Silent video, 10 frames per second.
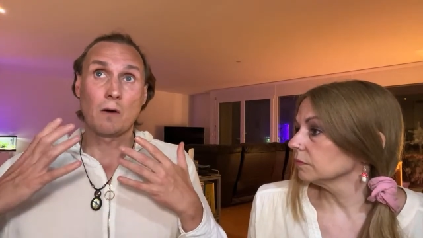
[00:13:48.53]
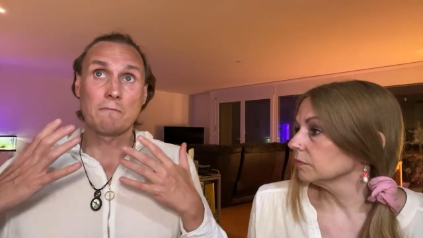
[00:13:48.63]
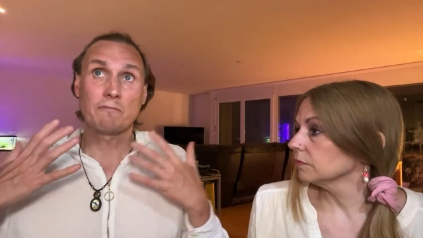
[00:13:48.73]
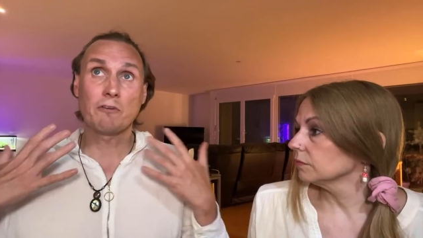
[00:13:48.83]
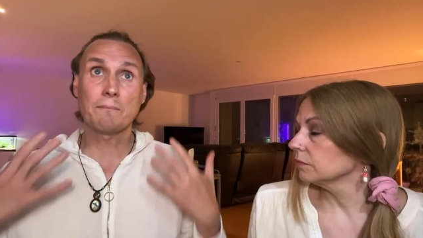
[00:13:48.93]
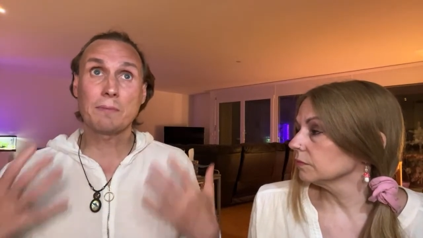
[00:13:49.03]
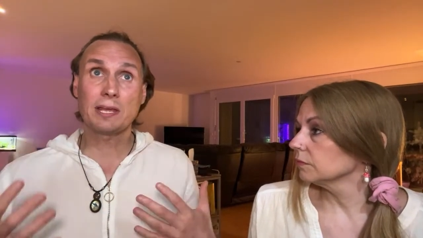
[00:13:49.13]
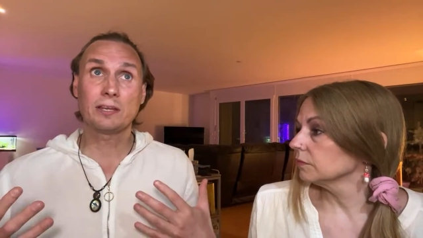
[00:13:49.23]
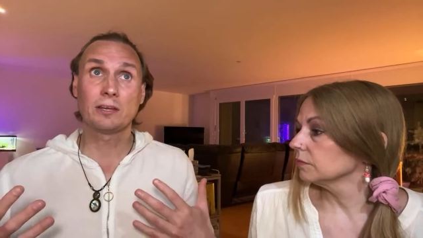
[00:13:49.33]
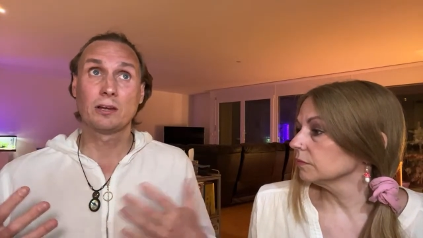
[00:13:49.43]
Speaker 1: for
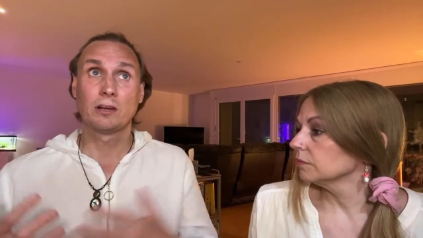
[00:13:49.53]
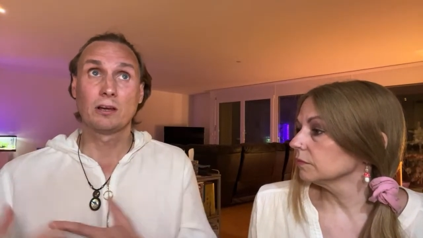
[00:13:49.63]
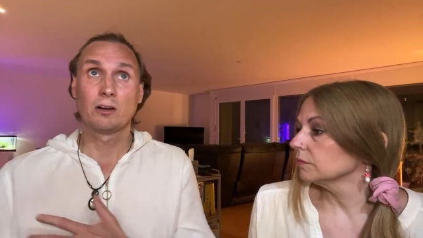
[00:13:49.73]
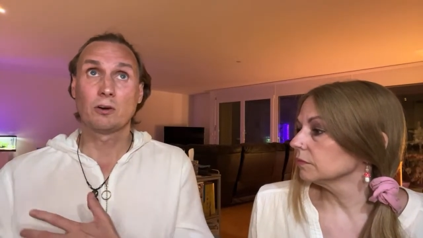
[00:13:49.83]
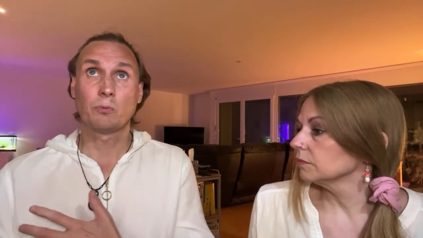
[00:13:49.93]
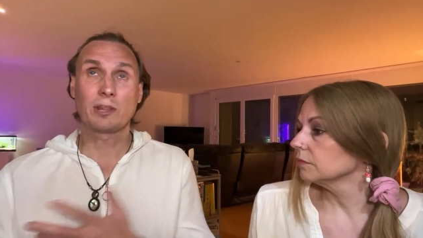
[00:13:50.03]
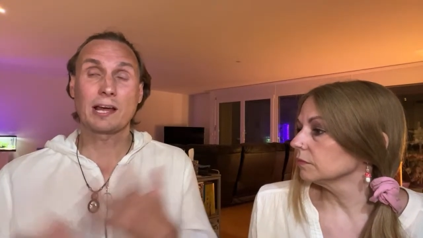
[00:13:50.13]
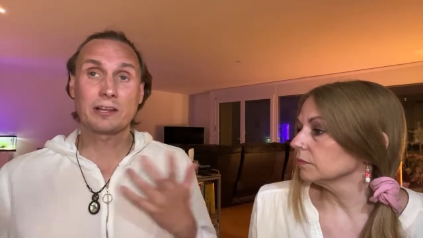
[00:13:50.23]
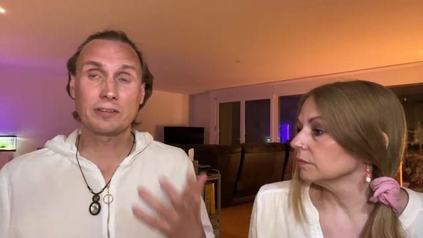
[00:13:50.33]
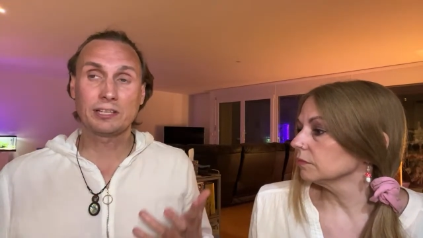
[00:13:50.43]
me, with
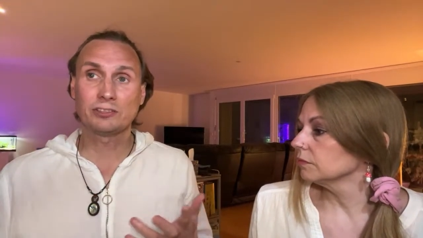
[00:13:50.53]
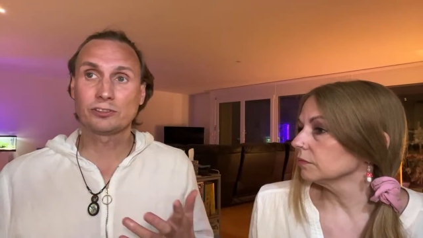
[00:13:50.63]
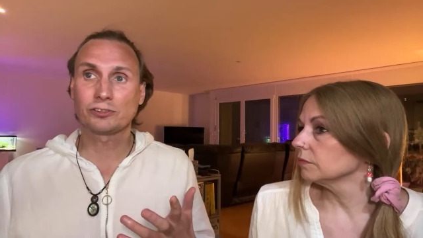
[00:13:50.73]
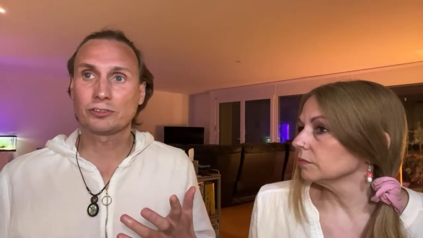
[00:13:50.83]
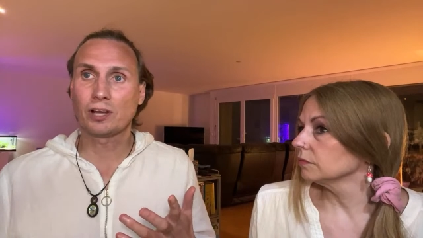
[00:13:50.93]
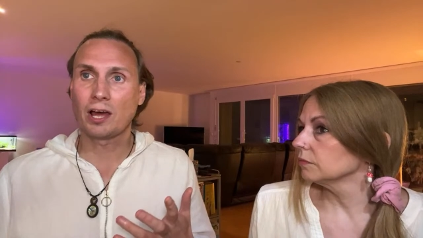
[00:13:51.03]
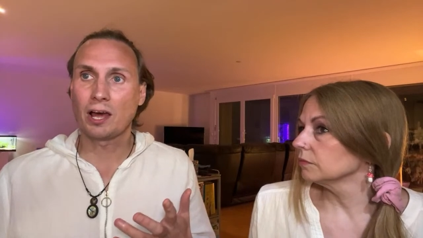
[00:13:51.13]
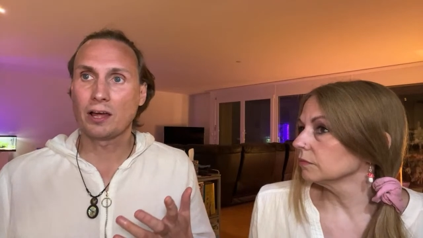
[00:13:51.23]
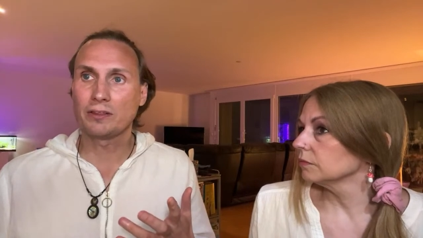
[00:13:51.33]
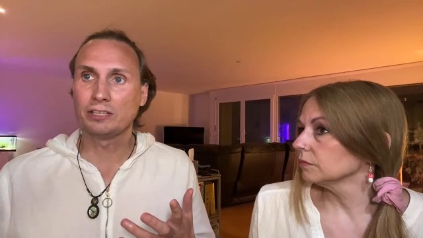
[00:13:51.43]
any of these
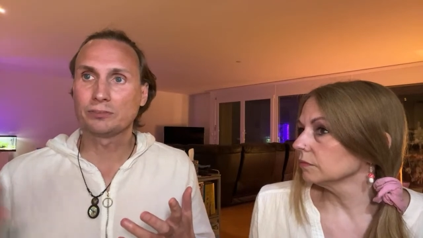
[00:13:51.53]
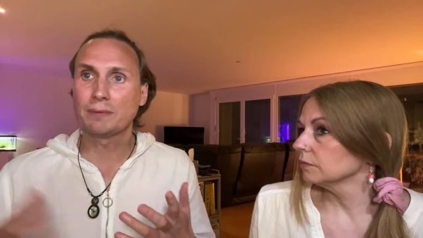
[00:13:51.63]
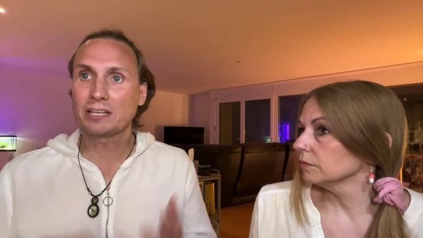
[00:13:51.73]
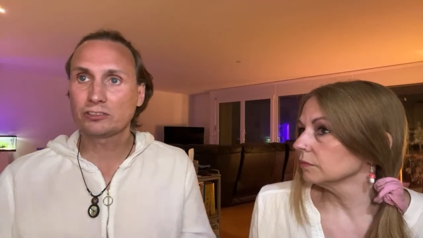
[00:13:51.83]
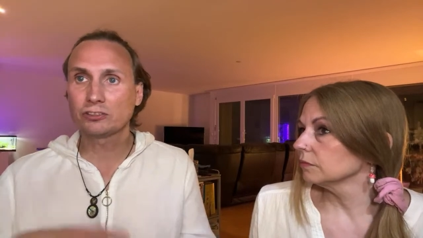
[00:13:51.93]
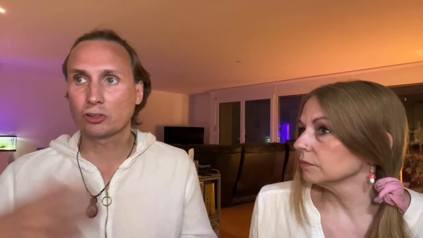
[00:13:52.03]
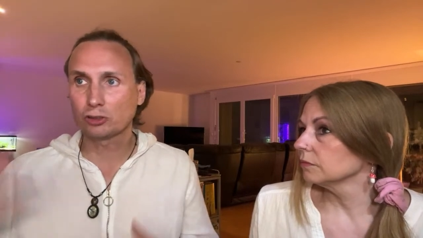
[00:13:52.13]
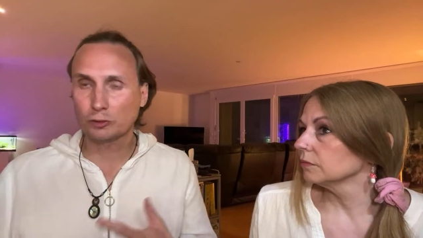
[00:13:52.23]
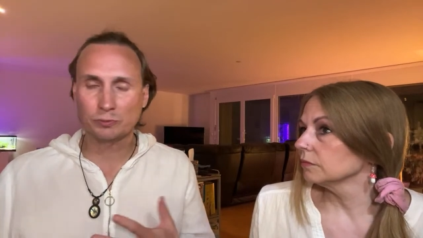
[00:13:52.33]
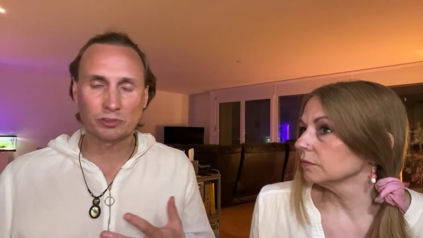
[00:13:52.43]
uh, these medicines or
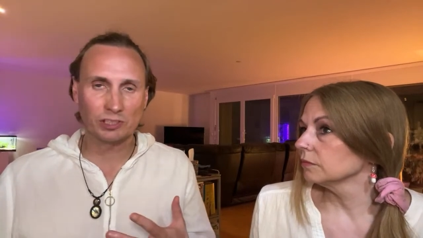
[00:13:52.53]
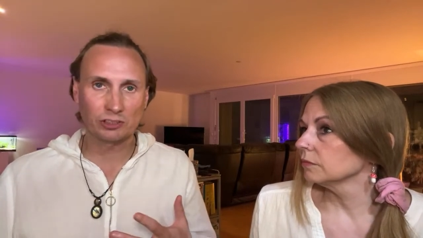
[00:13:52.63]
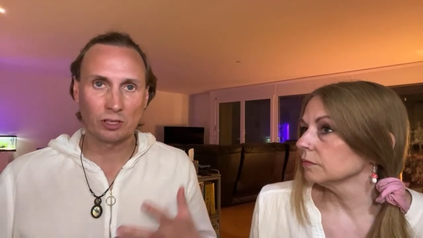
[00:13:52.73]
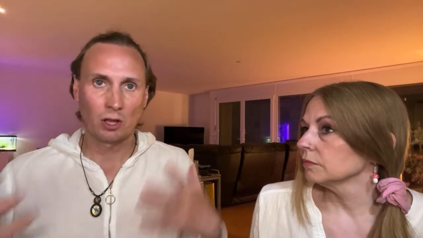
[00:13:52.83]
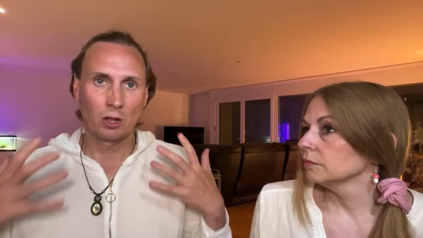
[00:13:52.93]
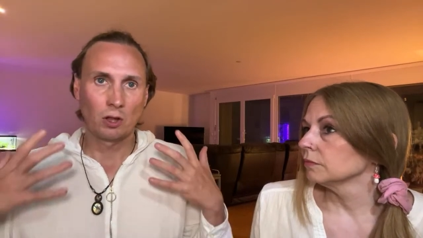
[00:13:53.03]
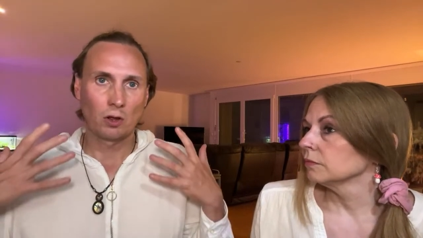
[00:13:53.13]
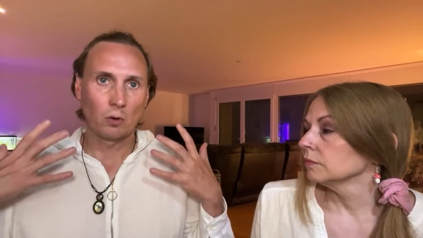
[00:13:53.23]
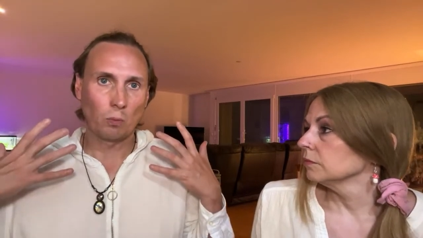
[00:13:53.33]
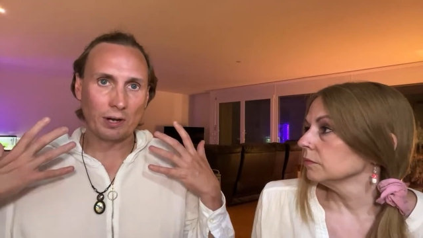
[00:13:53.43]
substances,
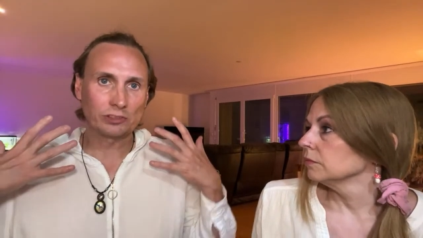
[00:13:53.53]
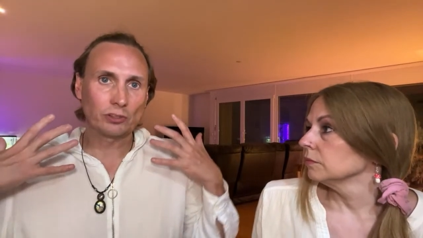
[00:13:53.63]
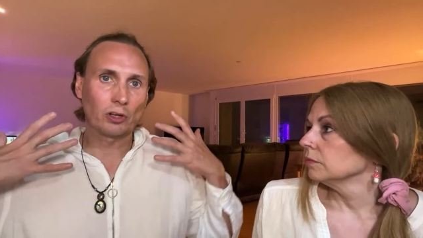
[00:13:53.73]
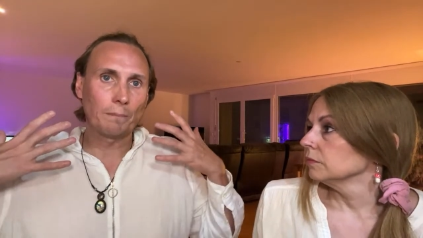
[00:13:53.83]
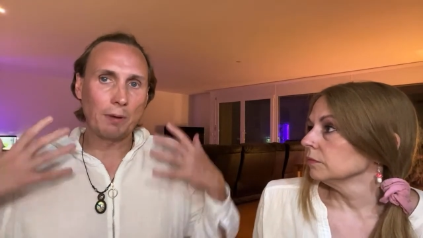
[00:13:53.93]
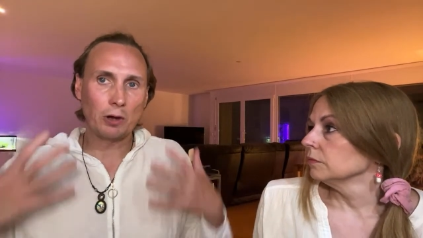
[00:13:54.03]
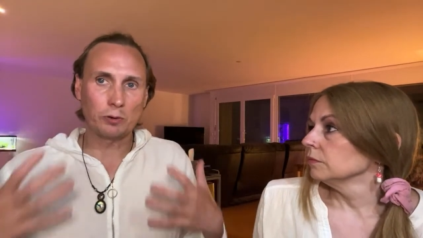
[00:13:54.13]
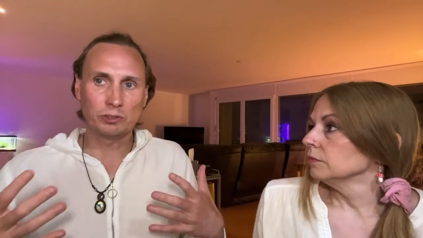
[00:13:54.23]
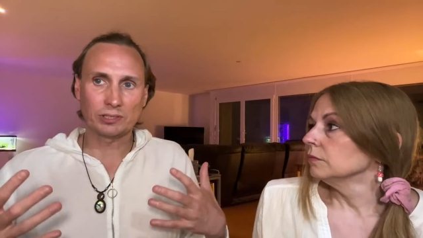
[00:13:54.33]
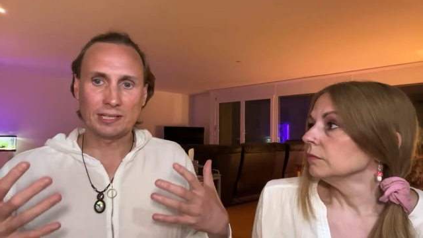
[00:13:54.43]
what it's all
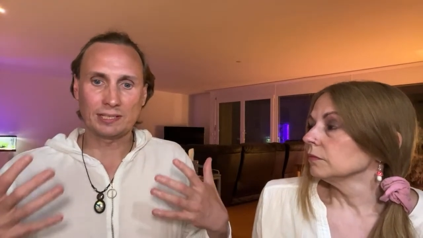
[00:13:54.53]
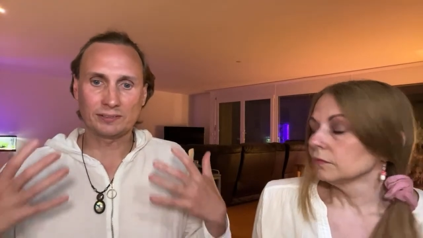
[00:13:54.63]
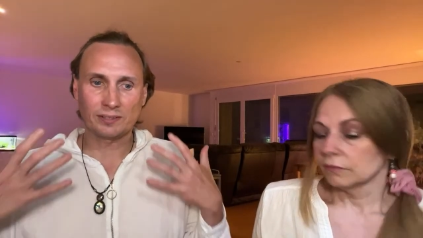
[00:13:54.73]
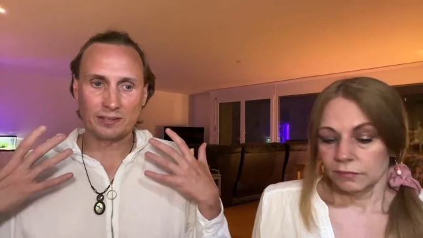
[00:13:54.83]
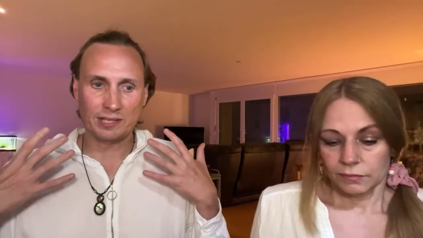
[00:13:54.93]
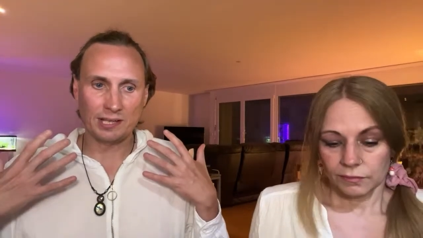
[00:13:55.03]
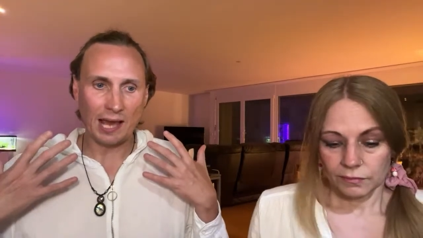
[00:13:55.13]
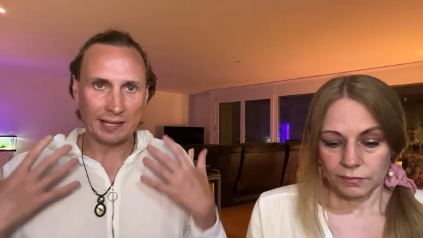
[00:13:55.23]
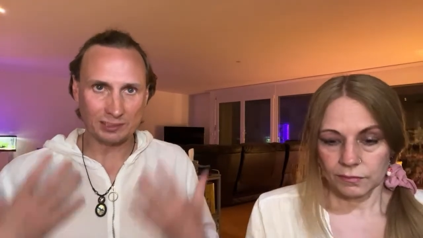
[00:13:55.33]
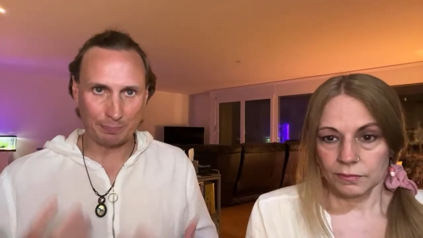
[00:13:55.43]
about is the
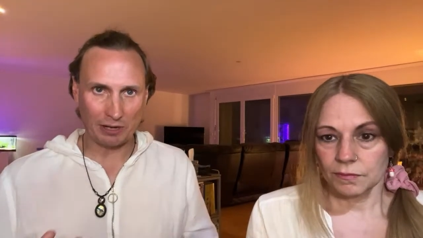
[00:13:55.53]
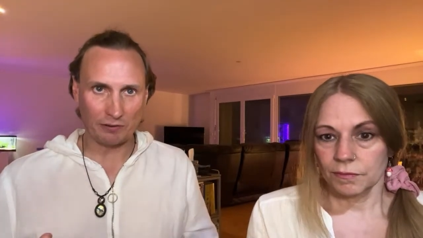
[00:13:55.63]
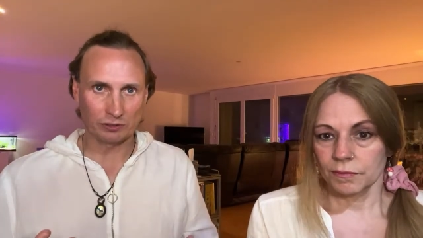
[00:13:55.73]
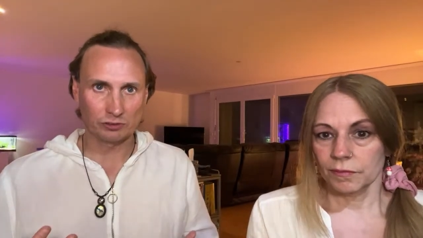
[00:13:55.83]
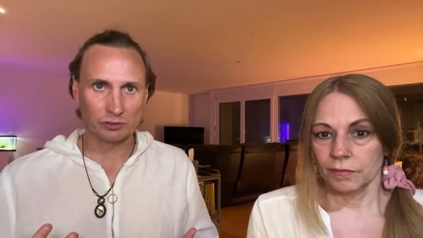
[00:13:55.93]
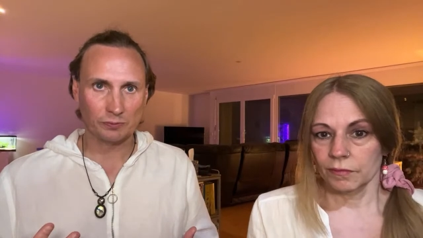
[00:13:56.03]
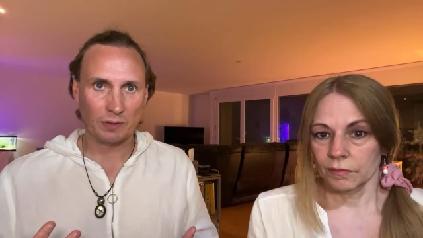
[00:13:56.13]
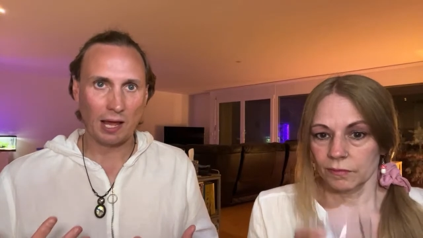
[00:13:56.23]
experience.